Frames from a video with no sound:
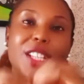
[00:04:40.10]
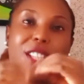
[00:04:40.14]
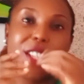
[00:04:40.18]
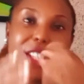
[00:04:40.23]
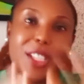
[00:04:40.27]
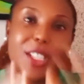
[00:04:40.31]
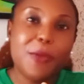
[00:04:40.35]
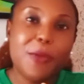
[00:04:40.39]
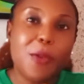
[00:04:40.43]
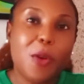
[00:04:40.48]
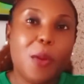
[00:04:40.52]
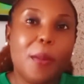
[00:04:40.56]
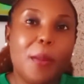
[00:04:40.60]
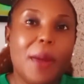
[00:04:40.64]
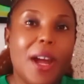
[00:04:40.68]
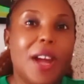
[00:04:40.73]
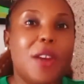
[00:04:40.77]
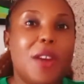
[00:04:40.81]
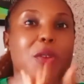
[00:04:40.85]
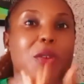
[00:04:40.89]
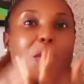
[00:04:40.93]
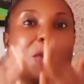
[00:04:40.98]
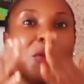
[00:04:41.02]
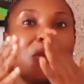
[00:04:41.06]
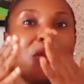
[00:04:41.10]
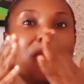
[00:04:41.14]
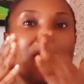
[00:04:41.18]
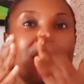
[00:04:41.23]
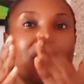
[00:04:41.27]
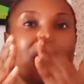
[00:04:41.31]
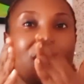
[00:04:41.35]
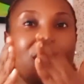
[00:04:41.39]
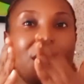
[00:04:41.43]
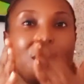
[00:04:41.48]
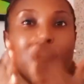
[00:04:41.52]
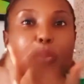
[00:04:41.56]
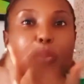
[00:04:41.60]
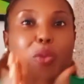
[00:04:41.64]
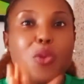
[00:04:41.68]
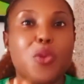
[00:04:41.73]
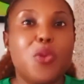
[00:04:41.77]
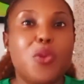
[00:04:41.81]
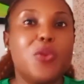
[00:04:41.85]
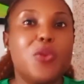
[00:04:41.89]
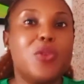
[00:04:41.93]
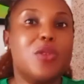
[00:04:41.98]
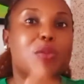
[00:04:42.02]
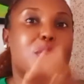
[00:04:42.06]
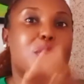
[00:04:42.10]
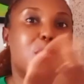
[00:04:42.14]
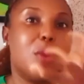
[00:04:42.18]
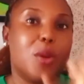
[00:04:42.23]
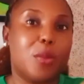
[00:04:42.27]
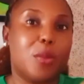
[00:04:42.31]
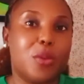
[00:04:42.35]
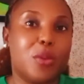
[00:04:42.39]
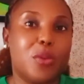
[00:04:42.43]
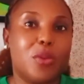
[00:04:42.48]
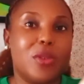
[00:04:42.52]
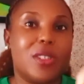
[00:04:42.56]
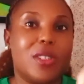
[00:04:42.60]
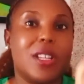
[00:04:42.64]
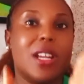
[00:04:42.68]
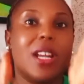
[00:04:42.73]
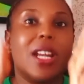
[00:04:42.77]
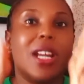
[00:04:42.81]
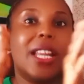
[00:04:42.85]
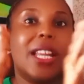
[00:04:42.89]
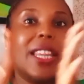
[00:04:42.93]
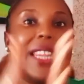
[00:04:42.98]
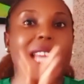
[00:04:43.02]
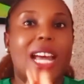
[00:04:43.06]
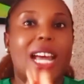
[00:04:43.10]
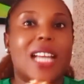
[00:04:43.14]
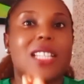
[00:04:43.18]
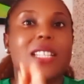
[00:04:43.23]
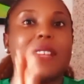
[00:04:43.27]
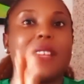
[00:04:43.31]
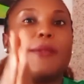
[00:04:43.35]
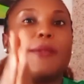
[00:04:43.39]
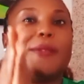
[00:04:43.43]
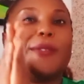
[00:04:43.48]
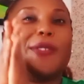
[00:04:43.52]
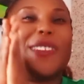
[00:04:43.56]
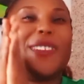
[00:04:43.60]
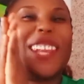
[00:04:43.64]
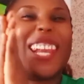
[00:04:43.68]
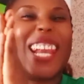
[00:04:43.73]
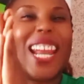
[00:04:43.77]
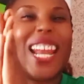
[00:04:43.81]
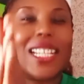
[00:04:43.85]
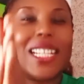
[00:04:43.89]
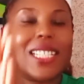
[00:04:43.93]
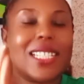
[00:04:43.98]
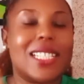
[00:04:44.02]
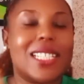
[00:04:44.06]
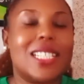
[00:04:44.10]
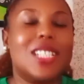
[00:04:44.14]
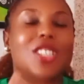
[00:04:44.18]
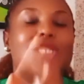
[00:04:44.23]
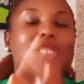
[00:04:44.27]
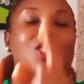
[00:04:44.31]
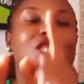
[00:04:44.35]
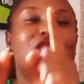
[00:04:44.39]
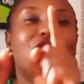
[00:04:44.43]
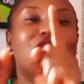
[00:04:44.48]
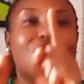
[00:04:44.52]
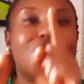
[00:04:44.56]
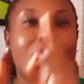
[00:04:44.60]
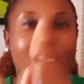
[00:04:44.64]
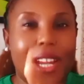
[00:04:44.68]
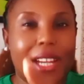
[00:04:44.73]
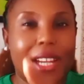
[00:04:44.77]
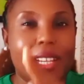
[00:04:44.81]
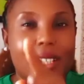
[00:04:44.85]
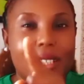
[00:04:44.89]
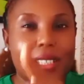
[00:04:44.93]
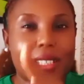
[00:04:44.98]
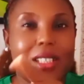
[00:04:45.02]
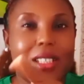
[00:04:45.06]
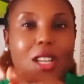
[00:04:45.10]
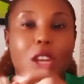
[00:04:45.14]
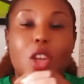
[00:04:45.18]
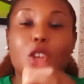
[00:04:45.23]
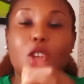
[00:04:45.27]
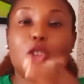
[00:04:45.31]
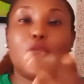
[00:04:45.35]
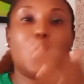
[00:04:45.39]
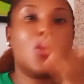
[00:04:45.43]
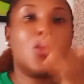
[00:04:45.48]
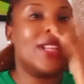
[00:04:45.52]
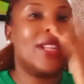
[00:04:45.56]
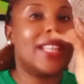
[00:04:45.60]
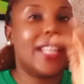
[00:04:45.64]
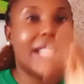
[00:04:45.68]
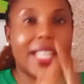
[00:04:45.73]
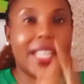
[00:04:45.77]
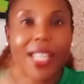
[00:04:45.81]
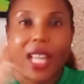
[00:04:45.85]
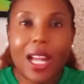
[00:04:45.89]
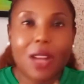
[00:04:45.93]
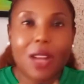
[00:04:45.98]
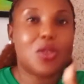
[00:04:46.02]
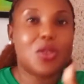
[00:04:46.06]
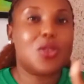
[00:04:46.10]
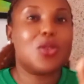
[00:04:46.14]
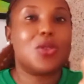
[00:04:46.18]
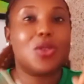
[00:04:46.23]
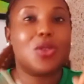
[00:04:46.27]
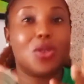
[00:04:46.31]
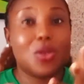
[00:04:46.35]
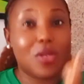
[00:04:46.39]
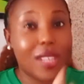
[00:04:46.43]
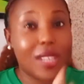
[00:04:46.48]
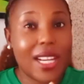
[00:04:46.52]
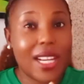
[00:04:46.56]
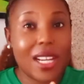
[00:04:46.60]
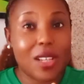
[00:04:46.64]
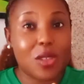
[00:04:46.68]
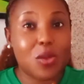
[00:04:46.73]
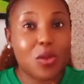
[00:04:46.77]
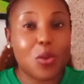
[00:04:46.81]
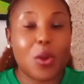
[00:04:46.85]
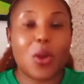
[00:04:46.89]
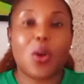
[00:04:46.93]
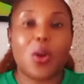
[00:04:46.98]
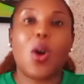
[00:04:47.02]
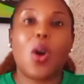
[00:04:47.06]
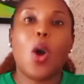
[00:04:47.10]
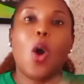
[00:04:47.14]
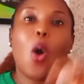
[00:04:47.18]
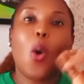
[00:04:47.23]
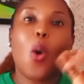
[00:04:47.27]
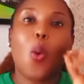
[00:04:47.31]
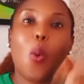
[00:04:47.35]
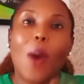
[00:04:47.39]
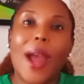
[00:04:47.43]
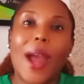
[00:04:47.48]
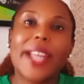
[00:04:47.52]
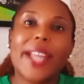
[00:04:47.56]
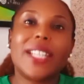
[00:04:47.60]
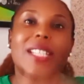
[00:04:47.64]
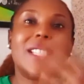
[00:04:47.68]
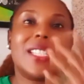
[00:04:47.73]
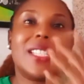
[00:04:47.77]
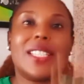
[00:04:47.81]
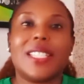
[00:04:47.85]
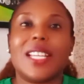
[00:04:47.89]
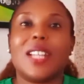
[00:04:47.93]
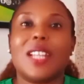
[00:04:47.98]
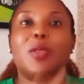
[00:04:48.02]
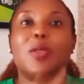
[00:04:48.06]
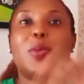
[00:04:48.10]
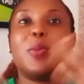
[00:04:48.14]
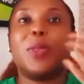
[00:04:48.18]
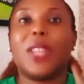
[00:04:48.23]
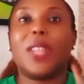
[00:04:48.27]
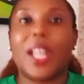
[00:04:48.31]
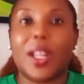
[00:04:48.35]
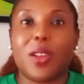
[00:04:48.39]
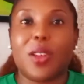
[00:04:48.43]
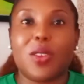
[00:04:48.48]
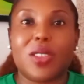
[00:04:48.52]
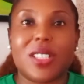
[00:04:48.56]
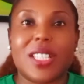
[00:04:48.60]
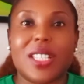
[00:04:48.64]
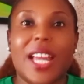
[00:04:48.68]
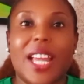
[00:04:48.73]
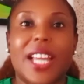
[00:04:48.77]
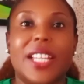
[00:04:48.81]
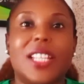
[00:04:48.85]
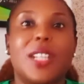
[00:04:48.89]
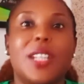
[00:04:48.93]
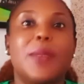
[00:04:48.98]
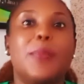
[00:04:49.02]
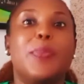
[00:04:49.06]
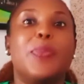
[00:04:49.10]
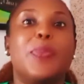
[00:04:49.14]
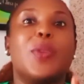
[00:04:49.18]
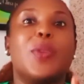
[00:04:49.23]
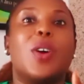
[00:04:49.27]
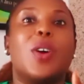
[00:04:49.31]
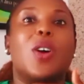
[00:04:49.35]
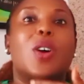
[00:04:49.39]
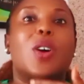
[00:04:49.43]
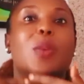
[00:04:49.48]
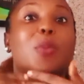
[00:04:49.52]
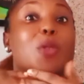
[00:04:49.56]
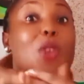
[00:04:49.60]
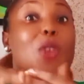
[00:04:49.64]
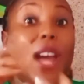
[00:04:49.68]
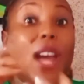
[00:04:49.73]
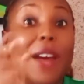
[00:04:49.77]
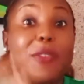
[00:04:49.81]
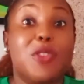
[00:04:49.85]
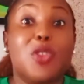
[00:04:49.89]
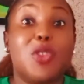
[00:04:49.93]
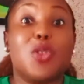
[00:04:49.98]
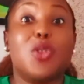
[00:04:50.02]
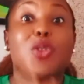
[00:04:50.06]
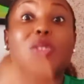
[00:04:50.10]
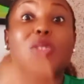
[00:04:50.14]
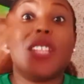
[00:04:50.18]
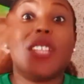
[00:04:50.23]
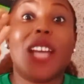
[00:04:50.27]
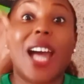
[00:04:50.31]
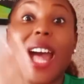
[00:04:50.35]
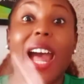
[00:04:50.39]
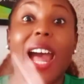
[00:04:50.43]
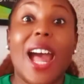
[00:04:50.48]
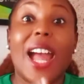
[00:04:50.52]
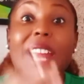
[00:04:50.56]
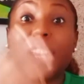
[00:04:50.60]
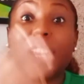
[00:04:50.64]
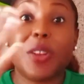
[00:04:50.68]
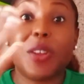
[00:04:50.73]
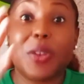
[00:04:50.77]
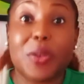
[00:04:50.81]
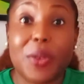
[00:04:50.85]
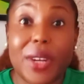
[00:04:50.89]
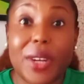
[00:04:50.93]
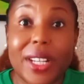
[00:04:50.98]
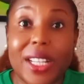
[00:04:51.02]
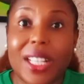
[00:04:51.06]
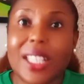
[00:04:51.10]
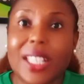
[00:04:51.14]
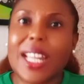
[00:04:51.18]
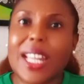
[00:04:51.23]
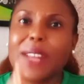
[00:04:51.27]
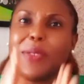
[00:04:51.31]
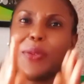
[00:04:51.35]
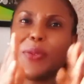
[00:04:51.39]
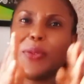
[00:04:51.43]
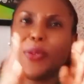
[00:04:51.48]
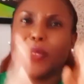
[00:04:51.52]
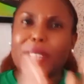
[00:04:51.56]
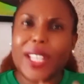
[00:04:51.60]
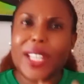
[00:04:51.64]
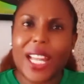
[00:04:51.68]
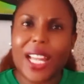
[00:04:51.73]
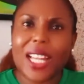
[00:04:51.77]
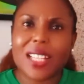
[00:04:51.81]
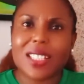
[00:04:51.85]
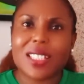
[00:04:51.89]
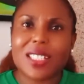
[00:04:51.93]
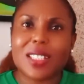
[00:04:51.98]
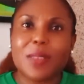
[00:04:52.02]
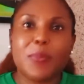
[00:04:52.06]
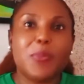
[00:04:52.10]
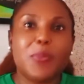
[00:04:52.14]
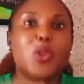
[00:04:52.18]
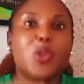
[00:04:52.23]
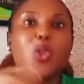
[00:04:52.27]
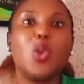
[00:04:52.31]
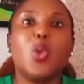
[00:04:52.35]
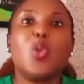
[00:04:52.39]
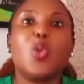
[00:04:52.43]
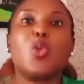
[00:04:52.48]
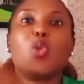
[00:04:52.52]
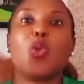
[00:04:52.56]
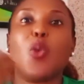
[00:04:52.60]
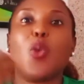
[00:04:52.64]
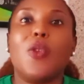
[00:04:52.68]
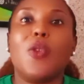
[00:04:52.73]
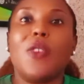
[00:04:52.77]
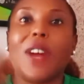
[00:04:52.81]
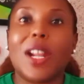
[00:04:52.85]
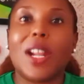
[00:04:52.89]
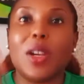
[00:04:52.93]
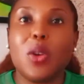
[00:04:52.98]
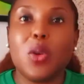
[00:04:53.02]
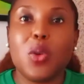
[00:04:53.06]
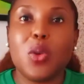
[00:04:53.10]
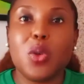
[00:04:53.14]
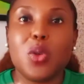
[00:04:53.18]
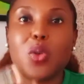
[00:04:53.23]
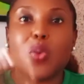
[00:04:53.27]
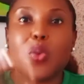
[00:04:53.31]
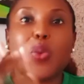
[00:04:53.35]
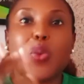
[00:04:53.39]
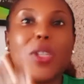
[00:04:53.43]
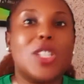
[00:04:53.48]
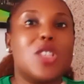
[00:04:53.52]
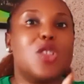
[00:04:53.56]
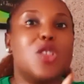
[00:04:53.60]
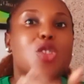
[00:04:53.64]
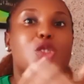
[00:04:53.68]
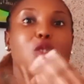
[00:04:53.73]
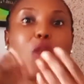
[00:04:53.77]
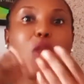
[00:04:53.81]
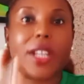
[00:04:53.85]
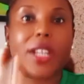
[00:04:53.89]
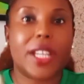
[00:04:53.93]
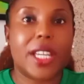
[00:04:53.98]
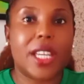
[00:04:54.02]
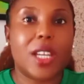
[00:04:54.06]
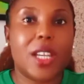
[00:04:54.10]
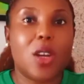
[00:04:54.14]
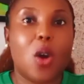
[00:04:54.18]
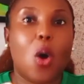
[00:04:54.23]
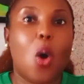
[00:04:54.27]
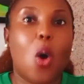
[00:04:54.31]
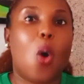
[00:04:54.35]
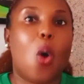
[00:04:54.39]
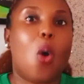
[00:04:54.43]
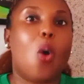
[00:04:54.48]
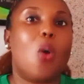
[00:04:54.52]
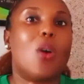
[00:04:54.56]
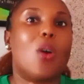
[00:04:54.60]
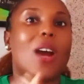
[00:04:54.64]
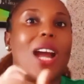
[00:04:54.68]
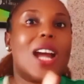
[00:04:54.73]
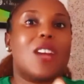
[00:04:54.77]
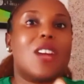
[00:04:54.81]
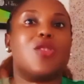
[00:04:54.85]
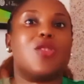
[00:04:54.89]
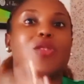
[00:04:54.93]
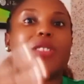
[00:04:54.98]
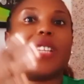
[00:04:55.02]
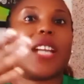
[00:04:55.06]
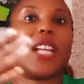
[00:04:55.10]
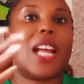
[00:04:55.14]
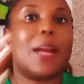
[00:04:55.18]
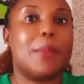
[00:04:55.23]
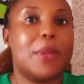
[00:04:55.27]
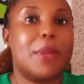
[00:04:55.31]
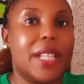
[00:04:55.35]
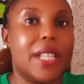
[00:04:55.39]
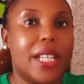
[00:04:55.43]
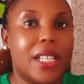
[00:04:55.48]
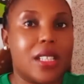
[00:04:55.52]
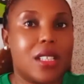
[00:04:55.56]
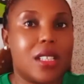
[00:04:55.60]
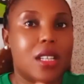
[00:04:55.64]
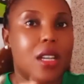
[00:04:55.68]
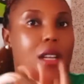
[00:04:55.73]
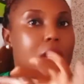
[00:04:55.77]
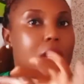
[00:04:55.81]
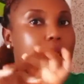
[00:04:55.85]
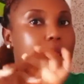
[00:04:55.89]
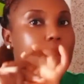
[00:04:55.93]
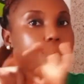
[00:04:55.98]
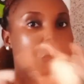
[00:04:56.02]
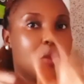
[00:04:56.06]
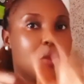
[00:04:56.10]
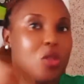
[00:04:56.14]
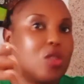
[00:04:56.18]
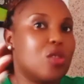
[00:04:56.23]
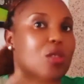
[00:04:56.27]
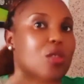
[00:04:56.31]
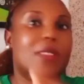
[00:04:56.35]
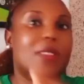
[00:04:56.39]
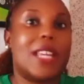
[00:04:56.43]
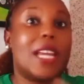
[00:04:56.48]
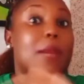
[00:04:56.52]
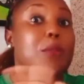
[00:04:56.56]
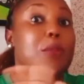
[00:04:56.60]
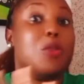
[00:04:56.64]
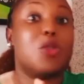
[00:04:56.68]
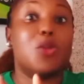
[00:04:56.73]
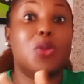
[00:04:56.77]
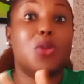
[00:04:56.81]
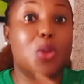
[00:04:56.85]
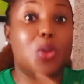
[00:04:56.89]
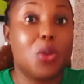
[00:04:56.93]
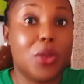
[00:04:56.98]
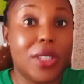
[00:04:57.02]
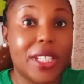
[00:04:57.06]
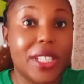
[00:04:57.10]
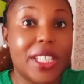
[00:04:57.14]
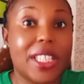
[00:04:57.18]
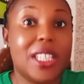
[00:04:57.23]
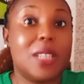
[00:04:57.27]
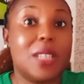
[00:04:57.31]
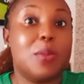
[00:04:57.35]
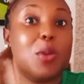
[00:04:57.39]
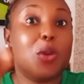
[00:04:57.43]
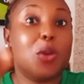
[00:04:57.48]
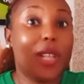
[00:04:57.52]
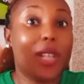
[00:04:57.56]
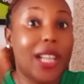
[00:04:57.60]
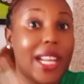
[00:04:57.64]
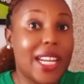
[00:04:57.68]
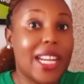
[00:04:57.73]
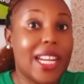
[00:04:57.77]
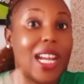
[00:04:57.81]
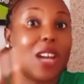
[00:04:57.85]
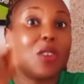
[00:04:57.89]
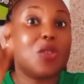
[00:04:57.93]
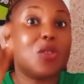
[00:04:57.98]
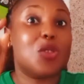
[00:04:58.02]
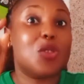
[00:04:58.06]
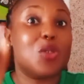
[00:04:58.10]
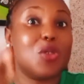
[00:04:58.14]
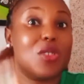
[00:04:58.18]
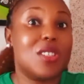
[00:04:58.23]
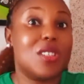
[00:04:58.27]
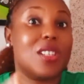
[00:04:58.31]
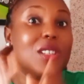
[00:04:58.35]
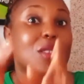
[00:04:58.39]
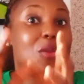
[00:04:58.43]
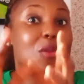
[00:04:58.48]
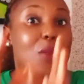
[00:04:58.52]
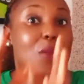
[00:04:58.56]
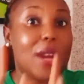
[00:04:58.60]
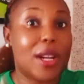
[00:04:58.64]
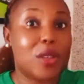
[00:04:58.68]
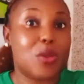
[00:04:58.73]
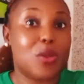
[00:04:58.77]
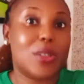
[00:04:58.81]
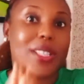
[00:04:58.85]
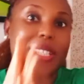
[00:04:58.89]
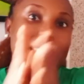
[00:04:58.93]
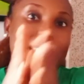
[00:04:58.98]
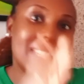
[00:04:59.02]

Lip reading: Deformer removes bubbles that flatten shines. So learn how to use that as well. While the titanium dioxide, you have to use the high grade. Then fillers, don't overload with chalky or calcium carbonate. most of the times you don't need it, but learn how to use it the right way.